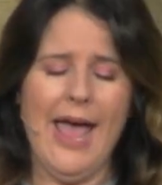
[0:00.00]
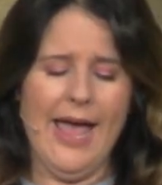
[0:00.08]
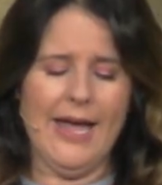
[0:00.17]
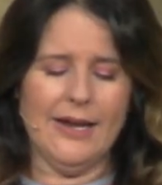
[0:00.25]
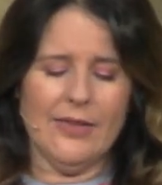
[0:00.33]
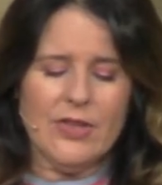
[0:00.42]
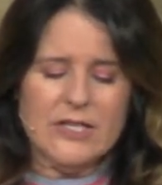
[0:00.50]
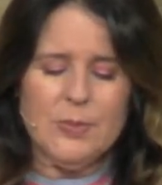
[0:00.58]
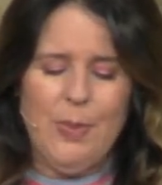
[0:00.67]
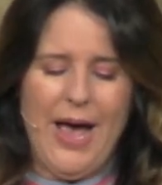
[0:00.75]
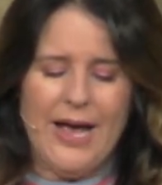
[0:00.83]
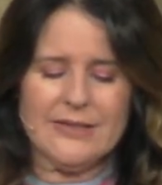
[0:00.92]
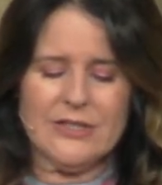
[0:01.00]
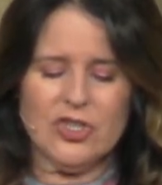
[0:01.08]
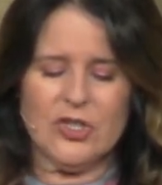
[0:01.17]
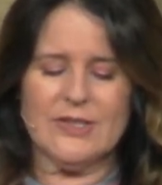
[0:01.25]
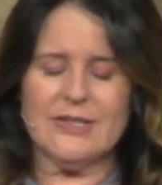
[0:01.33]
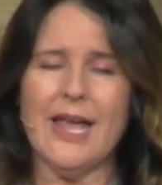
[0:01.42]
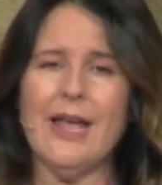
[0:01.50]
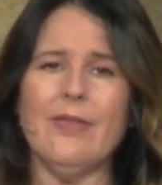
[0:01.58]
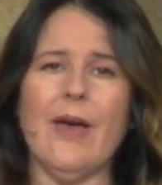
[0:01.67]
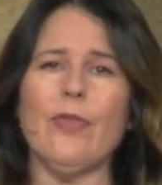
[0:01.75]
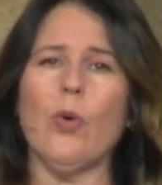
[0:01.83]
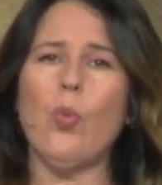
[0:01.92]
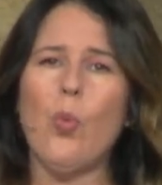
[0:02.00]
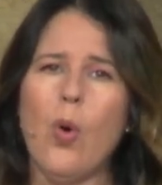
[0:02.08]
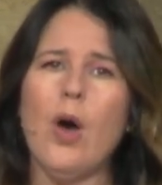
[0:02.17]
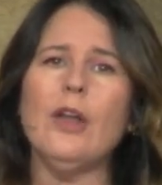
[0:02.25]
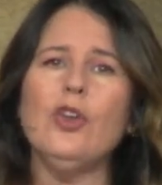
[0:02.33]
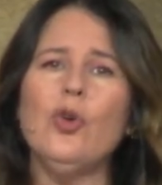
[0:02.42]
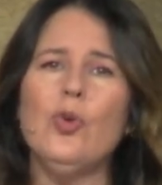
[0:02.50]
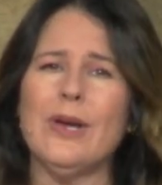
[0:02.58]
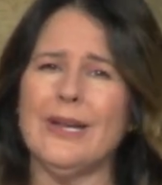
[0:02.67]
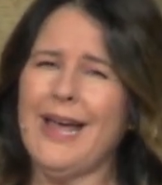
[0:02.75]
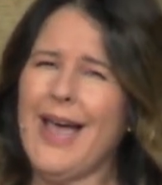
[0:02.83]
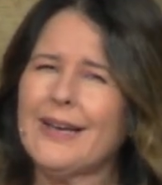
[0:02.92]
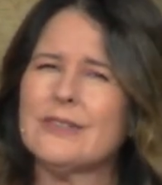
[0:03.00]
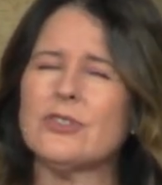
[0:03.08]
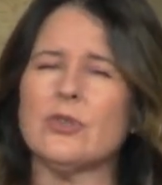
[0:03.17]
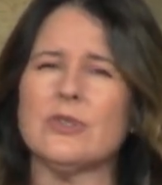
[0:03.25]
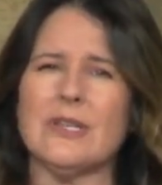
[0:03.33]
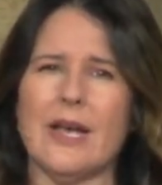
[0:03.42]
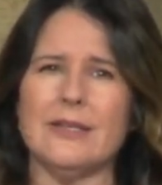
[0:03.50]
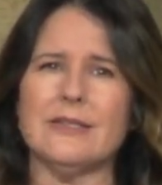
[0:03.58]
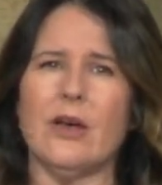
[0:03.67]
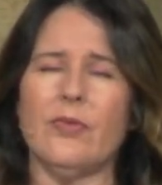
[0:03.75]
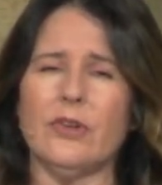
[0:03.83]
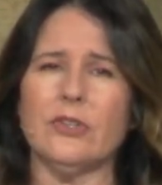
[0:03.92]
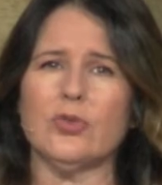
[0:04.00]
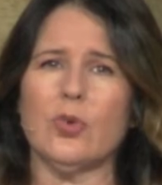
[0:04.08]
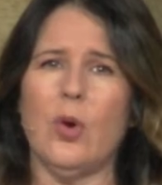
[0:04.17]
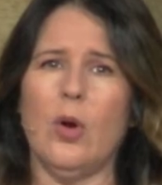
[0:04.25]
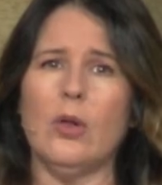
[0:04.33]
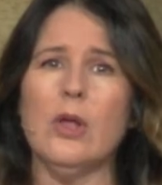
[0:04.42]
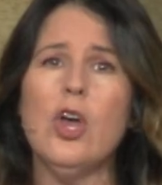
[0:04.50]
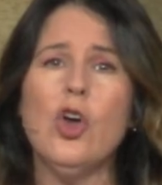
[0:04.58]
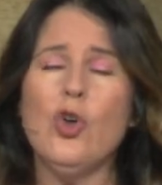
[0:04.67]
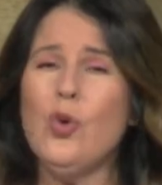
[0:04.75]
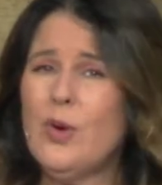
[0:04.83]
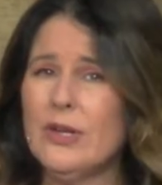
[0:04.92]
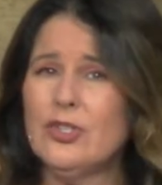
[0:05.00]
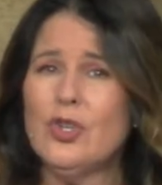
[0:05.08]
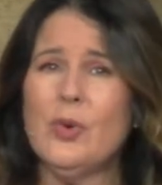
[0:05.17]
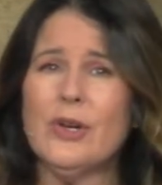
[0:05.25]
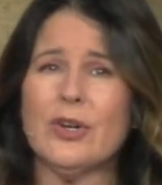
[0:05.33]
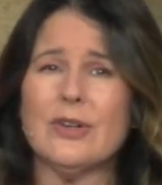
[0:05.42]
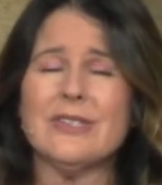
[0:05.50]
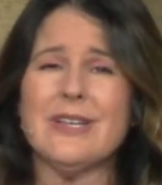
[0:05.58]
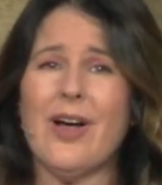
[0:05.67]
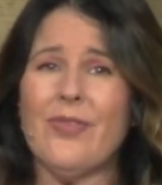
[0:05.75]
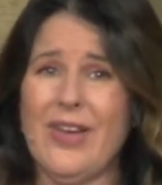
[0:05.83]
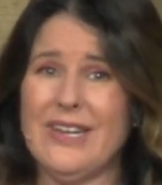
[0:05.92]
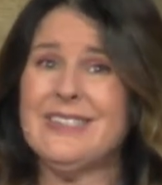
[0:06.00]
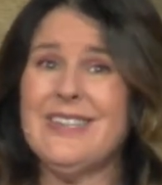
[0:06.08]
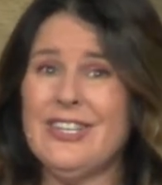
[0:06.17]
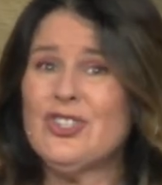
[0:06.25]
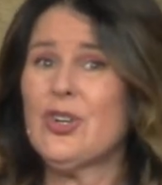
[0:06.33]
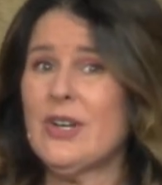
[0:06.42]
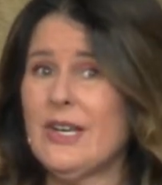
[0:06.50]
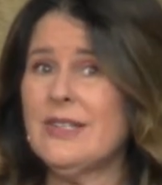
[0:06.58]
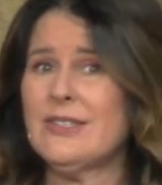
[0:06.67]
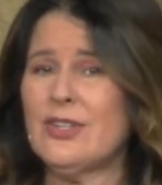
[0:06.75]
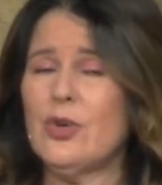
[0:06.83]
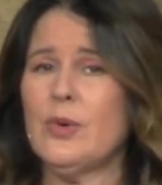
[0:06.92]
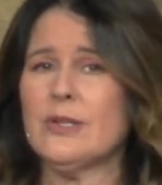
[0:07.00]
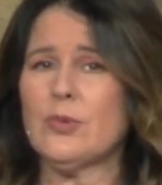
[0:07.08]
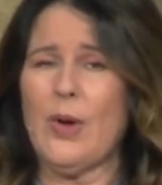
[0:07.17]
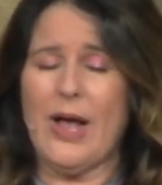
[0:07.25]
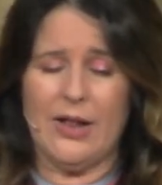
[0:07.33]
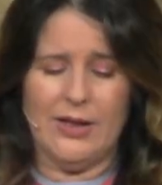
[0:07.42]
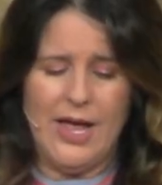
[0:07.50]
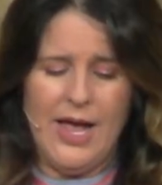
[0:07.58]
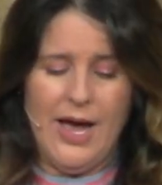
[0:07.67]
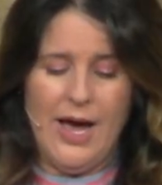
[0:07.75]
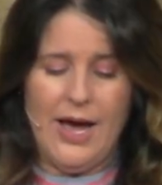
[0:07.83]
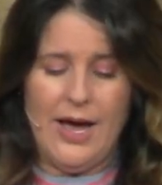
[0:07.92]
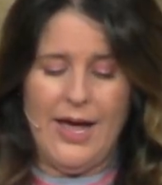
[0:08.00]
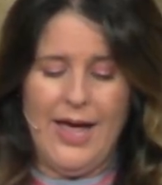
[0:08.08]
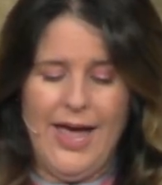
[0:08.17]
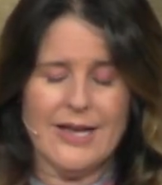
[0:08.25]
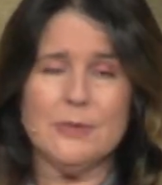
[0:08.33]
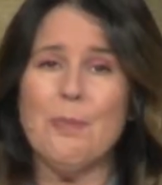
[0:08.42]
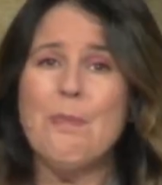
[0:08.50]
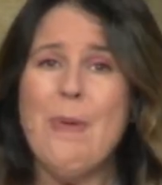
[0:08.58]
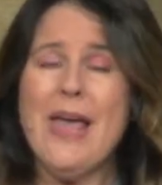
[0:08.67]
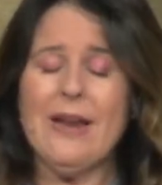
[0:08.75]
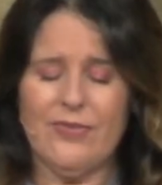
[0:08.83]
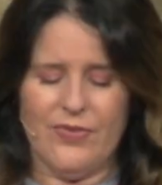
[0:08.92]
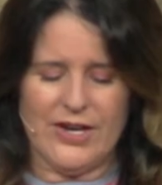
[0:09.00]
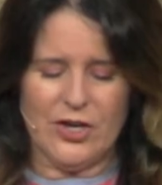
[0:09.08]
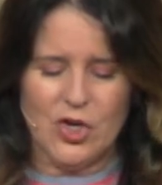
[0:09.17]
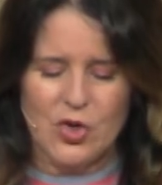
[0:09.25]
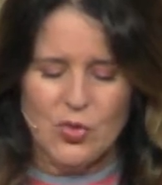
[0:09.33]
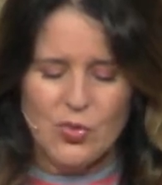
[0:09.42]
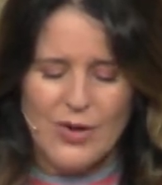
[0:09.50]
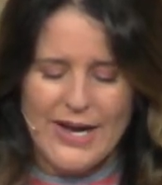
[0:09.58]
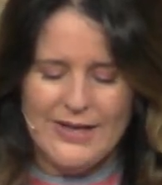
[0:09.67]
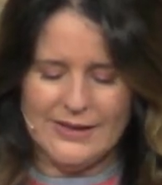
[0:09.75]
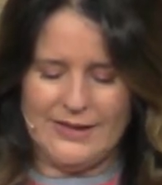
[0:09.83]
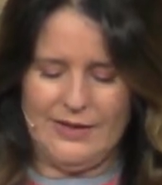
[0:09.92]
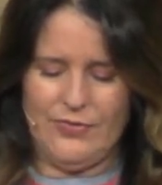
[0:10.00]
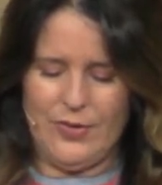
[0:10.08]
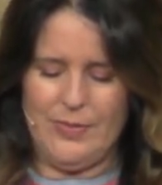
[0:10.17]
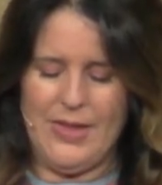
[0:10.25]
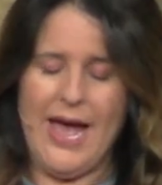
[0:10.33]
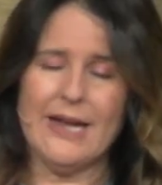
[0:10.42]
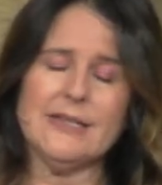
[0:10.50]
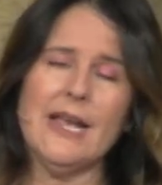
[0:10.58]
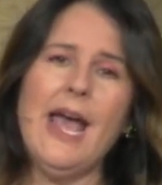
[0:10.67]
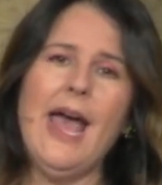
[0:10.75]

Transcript: And this passage is saying that the one who can exercise self control, who can do it herself and teach her kids to do it as well, uh, has benefited greatly from that.